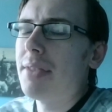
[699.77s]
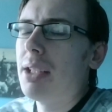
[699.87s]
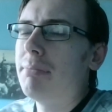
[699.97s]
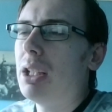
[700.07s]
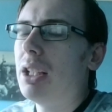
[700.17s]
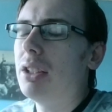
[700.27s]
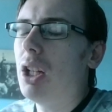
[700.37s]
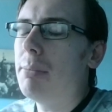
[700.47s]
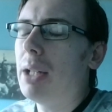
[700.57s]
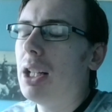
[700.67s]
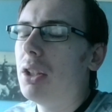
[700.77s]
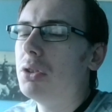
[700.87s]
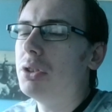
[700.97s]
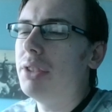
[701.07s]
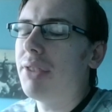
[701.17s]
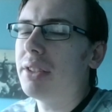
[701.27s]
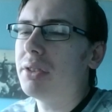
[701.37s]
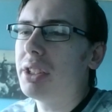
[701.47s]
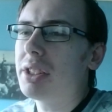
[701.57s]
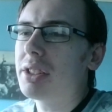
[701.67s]
But lo and behold, you've had all
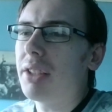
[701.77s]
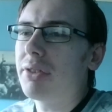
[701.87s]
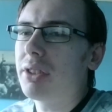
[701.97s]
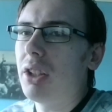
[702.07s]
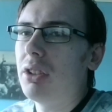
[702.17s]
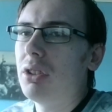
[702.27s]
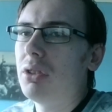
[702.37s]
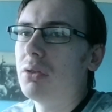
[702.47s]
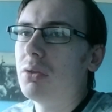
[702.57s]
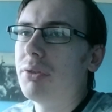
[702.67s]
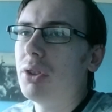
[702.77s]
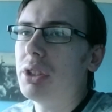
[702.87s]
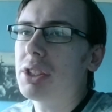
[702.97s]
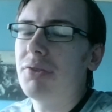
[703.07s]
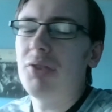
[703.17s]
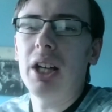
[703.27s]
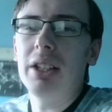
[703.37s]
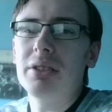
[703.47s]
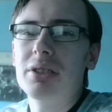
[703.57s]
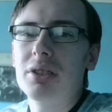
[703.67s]
this stuff go along with all this
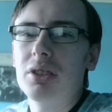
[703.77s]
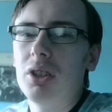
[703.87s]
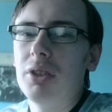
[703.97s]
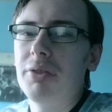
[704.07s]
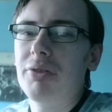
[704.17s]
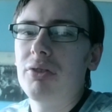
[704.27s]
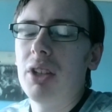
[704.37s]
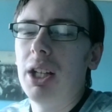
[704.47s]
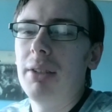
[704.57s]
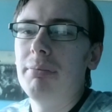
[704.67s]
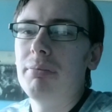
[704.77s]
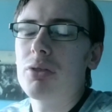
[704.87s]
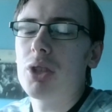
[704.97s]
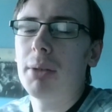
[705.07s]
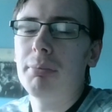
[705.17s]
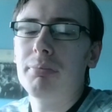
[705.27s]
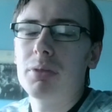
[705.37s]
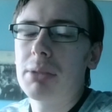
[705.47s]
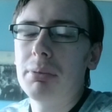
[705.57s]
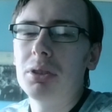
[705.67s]
violence of Trump
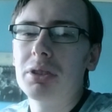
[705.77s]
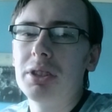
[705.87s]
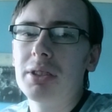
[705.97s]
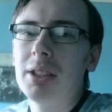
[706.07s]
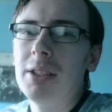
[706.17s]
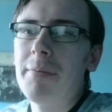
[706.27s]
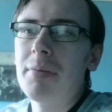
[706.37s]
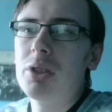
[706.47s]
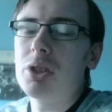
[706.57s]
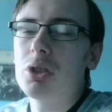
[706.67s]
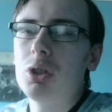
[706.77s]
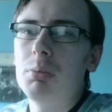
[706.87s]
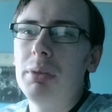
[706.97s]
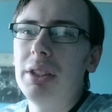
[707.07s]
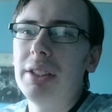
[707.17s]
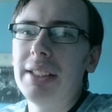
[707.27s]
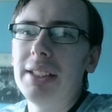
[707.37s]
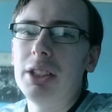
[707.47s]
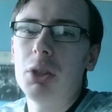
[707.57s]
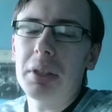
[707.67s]
supporters storming the
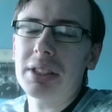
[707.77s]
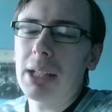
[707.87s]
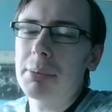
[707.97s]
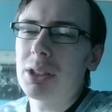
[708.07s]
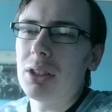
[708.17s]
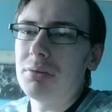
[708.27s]
US Capitol.